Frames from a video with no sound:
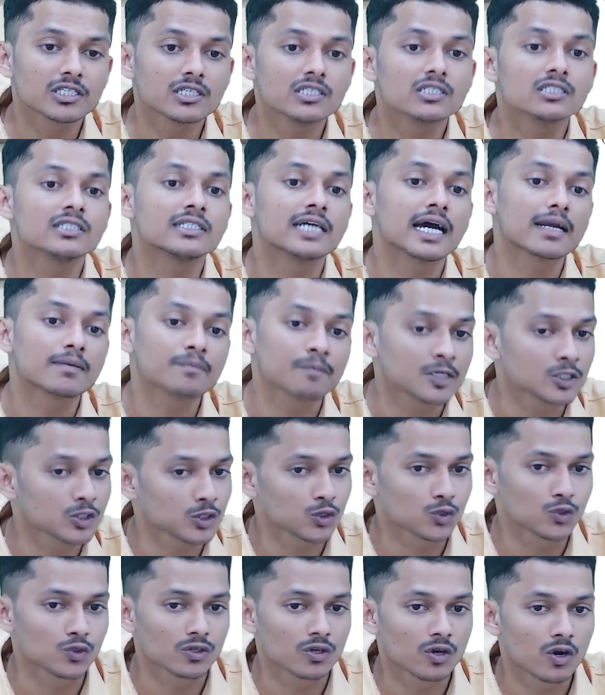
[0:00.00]
is that much
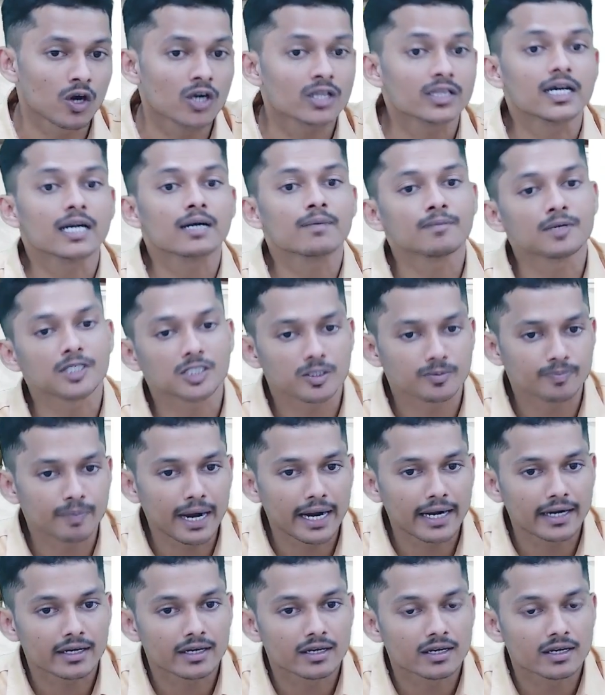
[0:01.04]
good or that much bad?